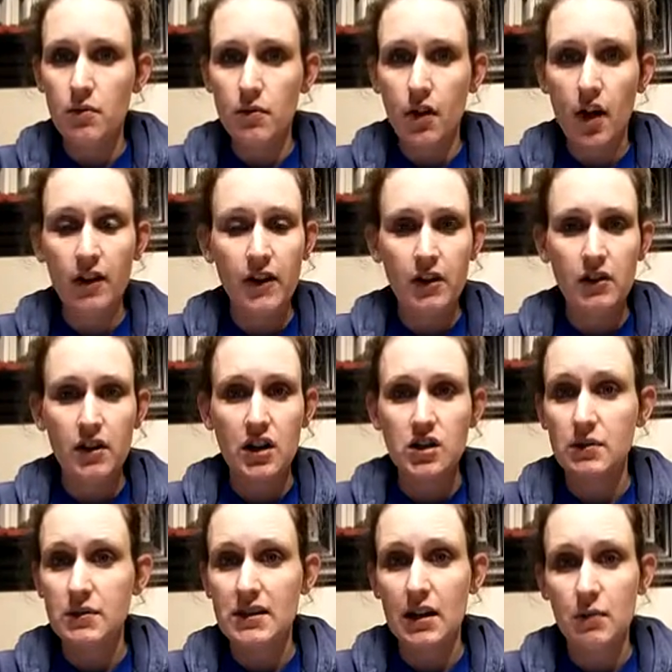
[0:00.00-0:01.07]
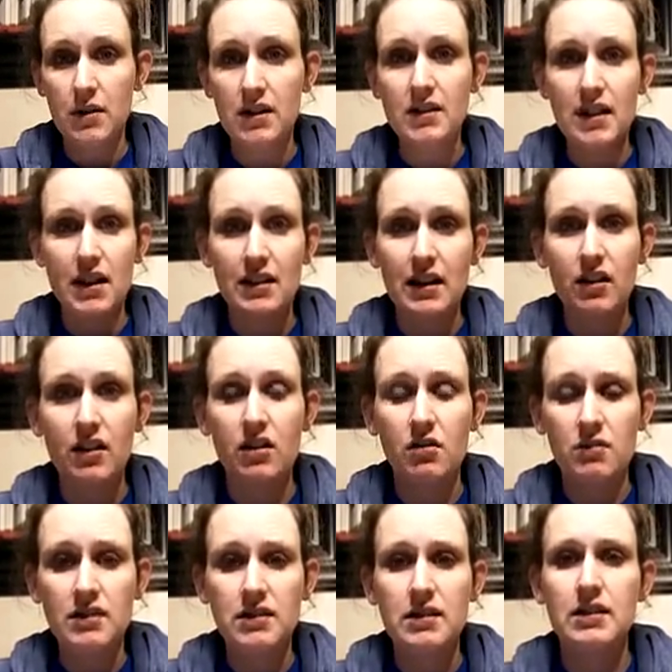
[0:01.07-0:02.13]
our foundation was that we stand together and we
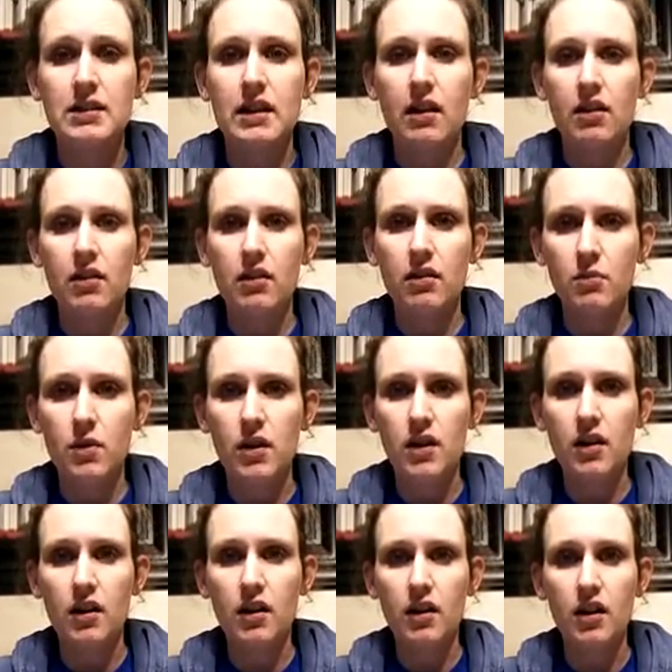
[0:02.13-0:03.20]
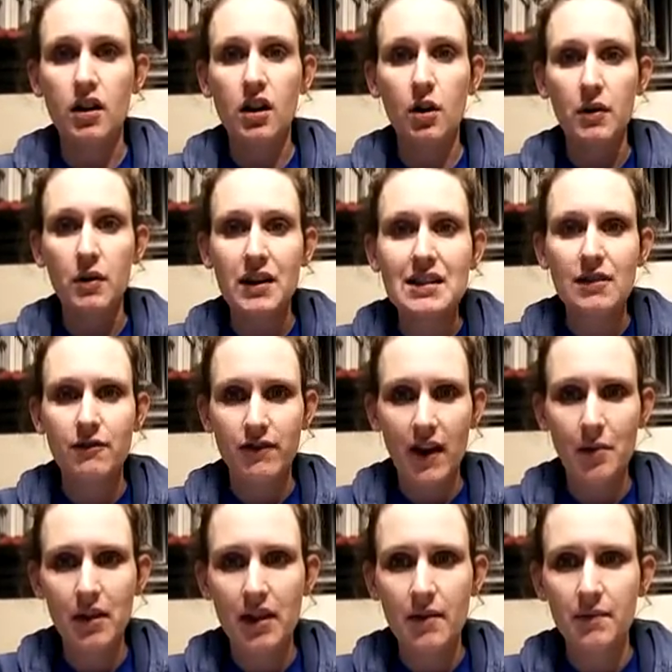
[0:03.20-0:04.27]
stick together and we are a cohesive
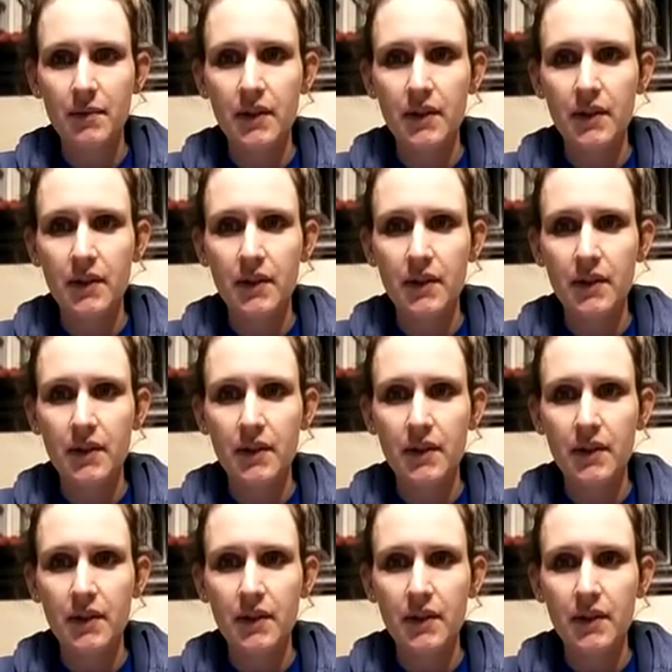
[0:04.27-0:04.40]
family.